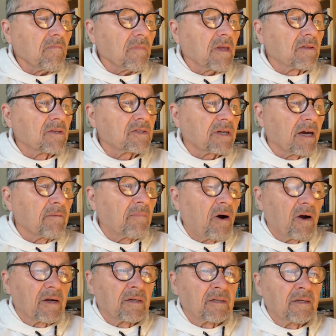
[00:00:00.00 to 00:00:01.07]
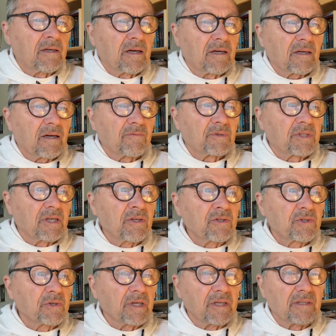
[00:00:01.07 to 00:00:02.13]
this guy Martin, I was
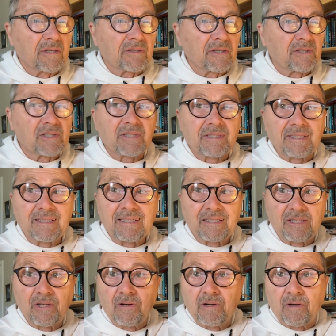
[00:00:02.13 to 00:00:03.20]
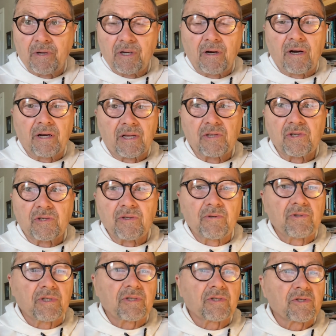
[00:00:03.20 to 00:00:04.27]
intrigued that this is still going on. It's a
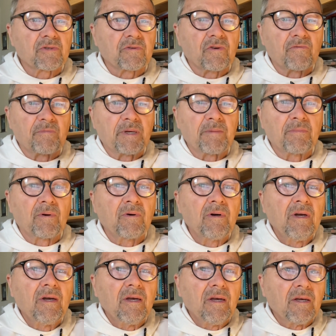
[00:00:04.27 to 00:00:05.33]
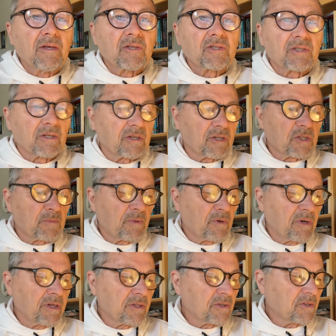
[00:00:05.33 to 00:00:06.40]
huge industry of people still
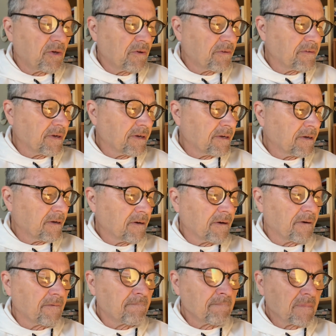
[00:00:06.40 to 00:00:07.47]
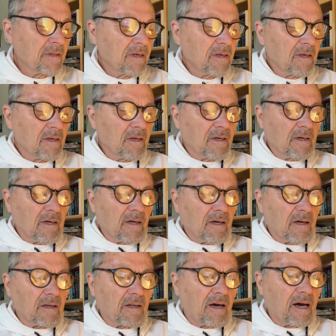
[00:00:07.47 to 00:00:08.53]
exploring this whole thing.
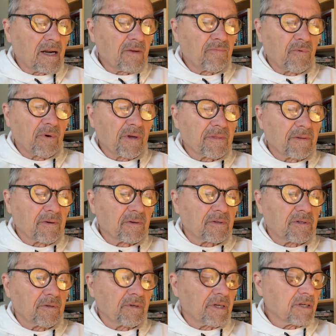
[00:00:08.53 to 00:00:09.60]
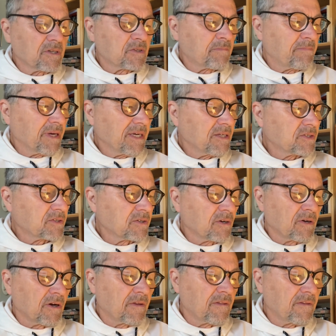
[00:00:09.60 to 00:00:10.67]
A lot of what they're doing is based
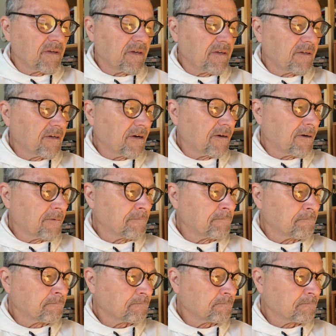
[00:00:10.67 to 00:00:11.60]
on the